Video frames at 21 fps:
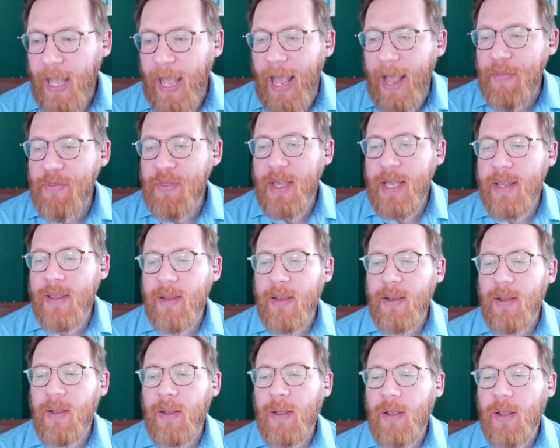And then
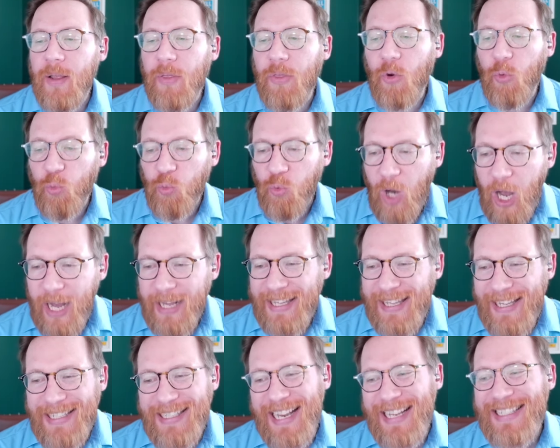the
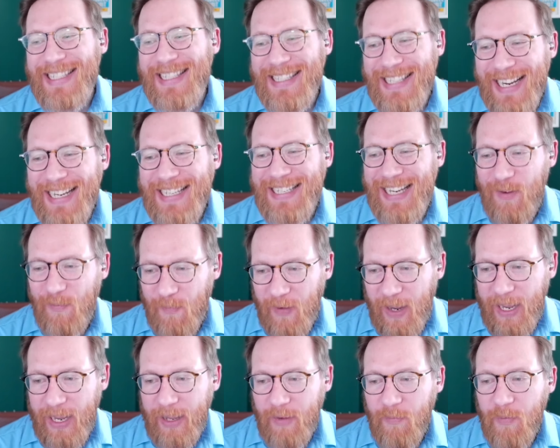Rockies at
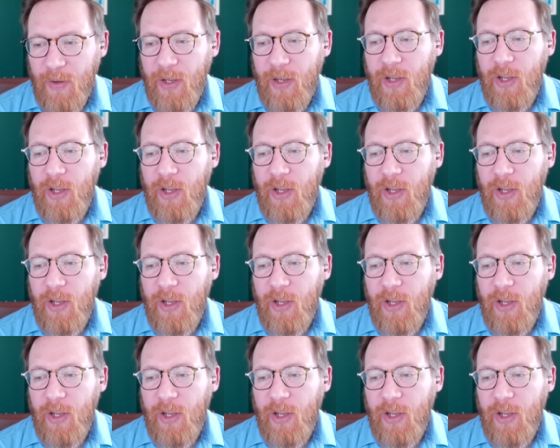65